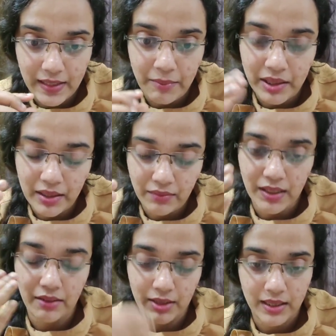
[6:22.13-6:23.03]
I mean, if
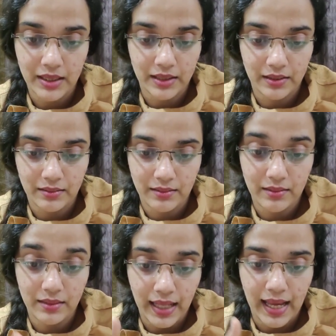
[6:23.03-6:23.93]
they were in the
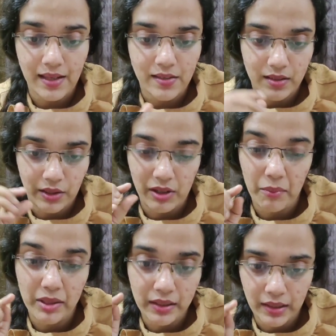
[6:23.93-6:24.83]
last, they would
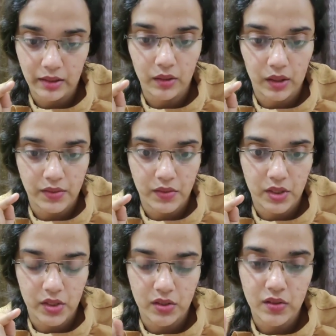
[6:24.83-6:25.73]
have been in little
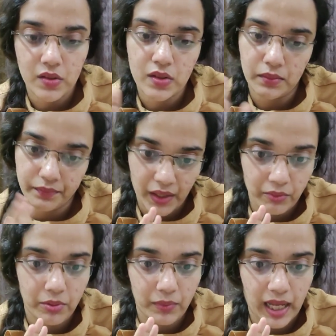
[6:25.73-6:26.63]
concentrations.
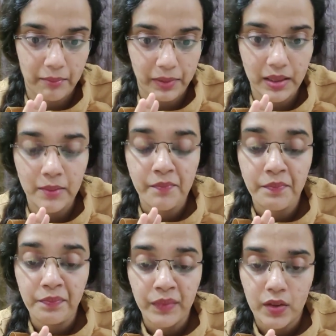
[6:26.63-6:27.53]
I would have been happy.
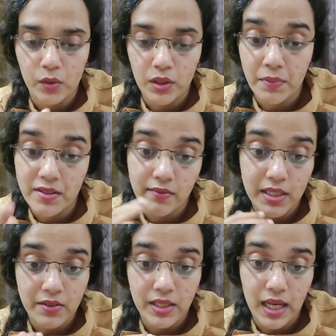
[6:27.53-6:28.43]
So the
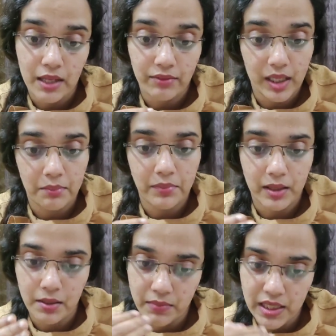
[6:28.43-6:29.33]
preservatives have come,
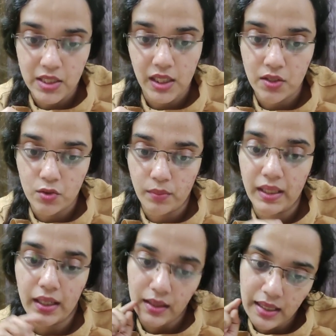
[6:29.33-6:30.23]
matlab niche ke jo
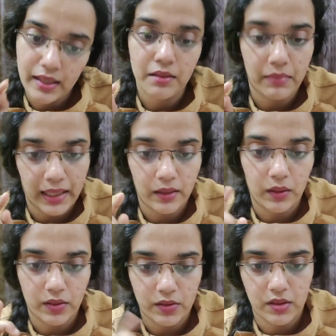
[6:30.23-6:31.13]
bhi hai, they're in mild
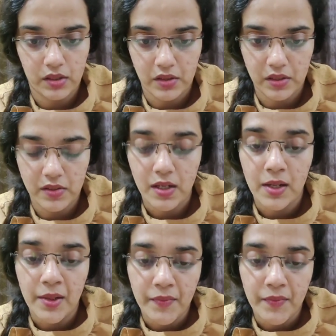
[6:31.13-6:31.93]
concentrations.